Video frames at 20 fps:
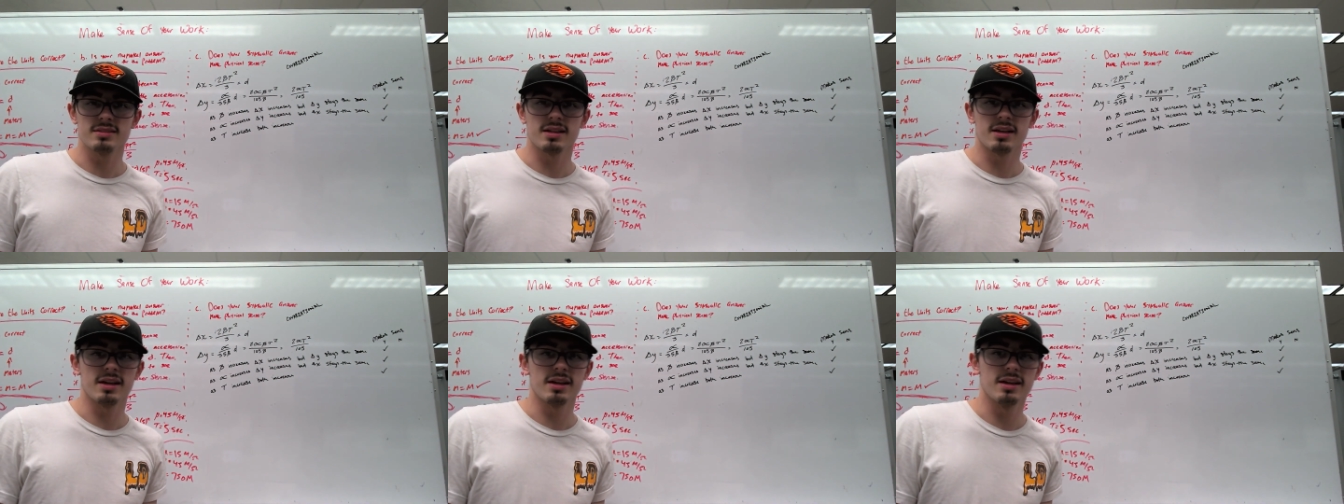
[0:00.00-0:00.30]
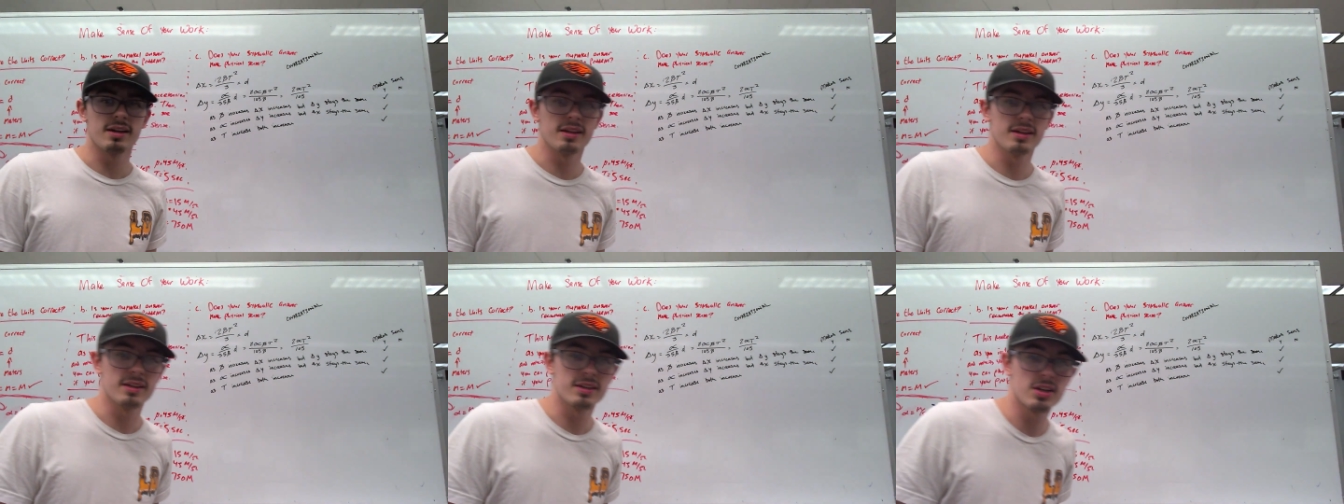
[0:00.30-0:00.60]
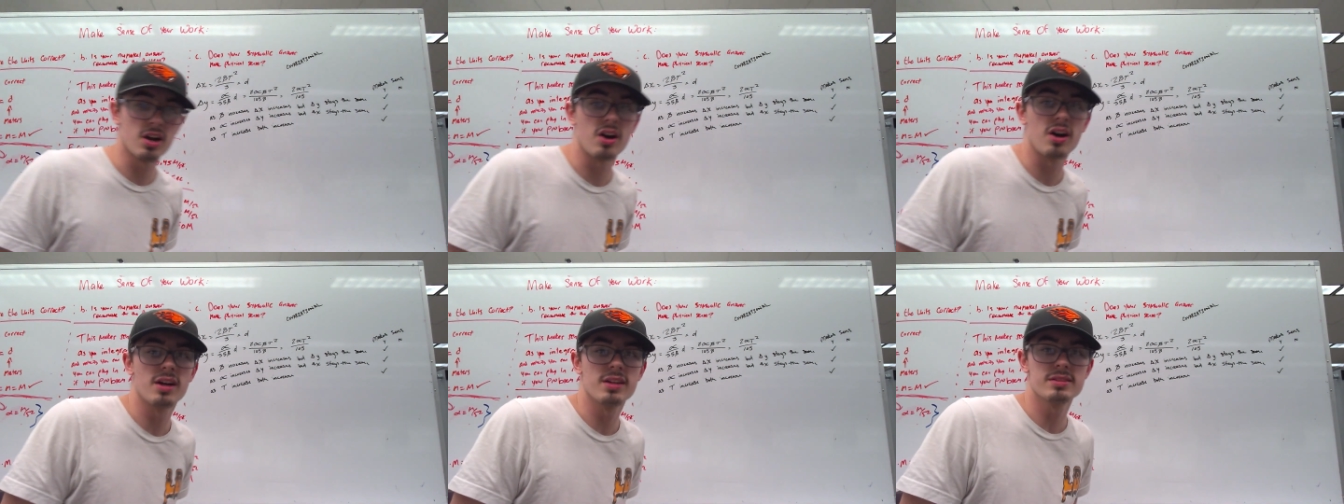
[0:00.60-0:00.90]
a
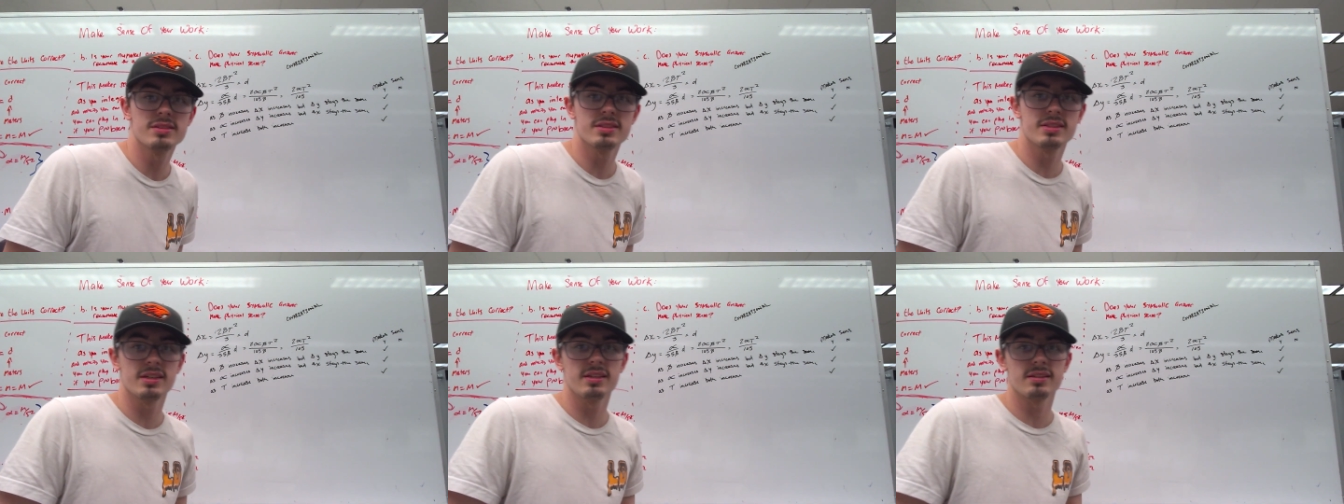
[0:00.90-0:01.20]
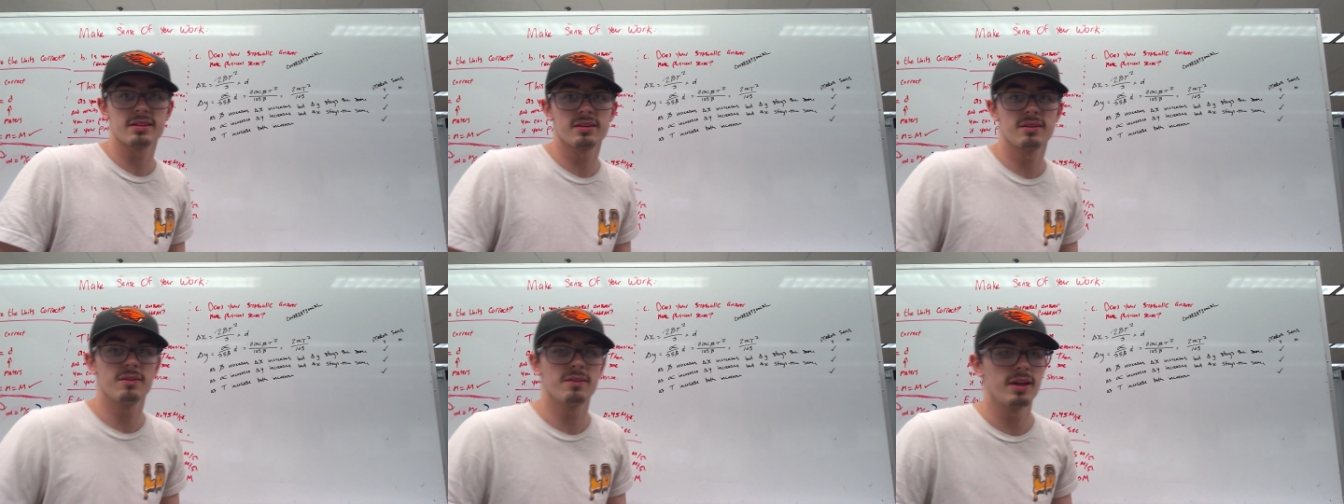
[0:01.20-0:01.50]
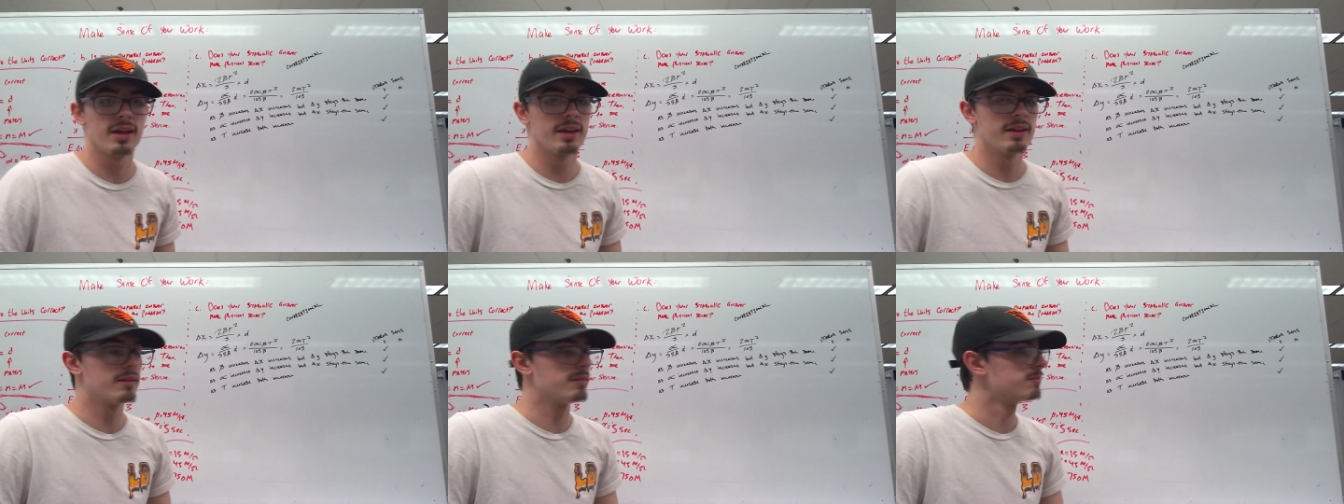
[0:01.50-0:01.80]
constant
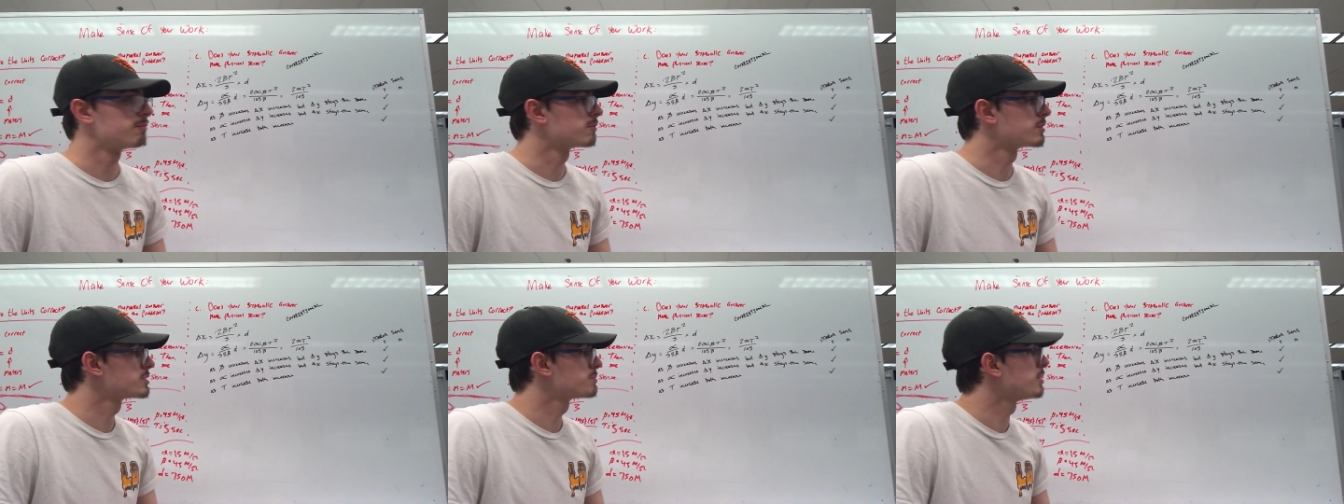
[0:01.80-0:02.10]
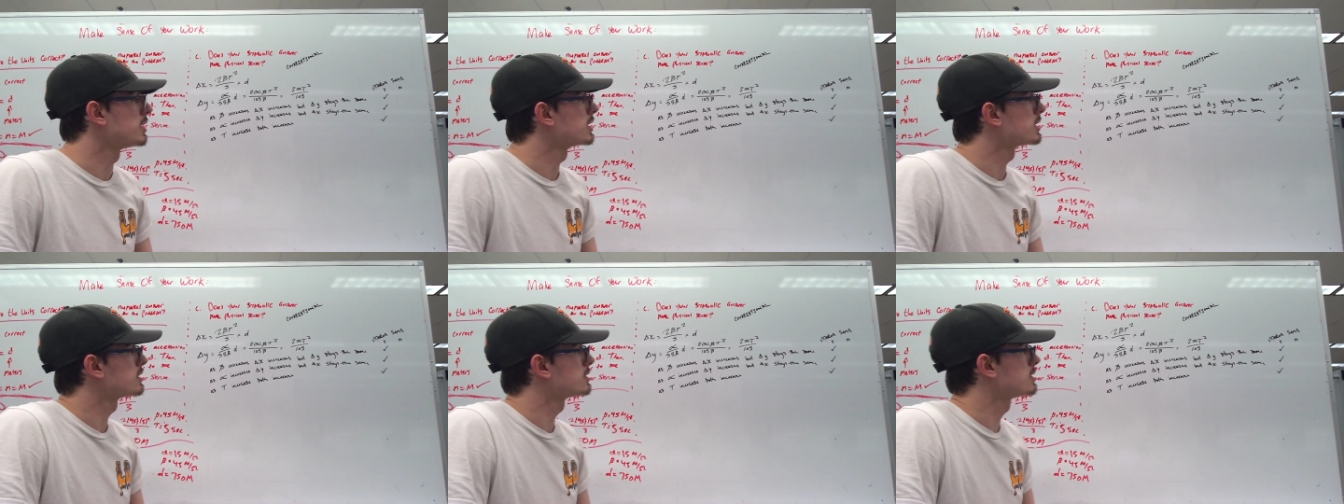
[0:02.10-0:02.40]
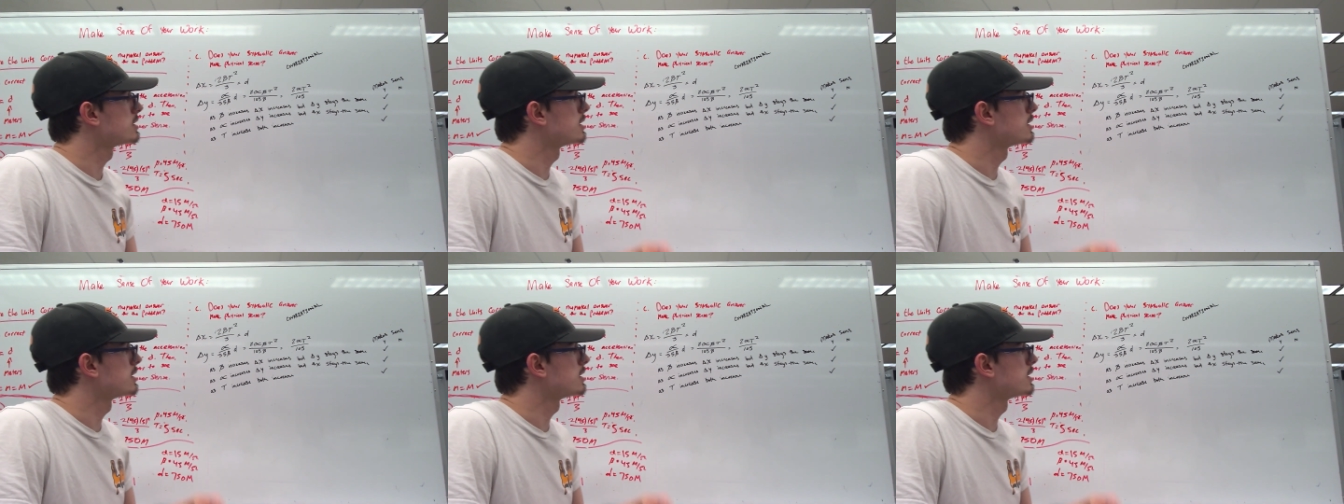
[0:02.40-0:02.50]
in respect